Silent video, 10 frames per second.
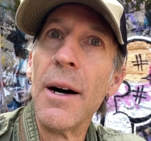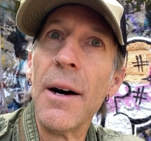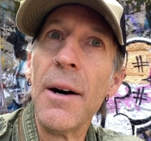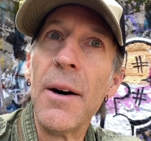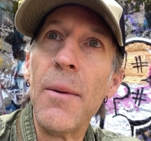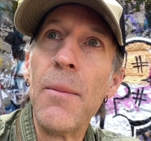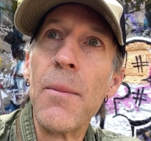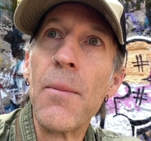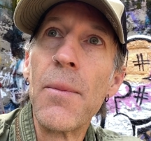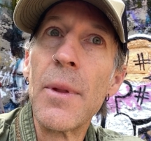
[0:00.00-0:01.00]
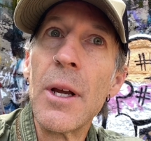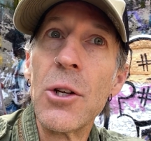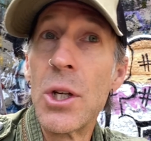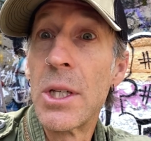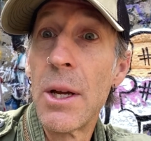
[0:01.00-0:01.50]
Um,
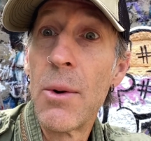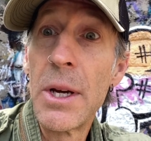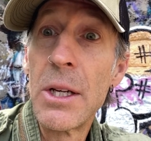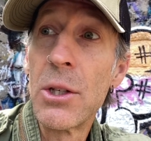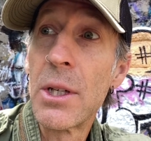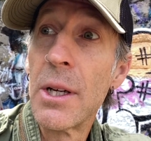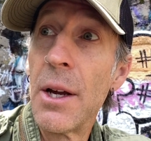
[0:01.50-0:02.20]
she said, well, he just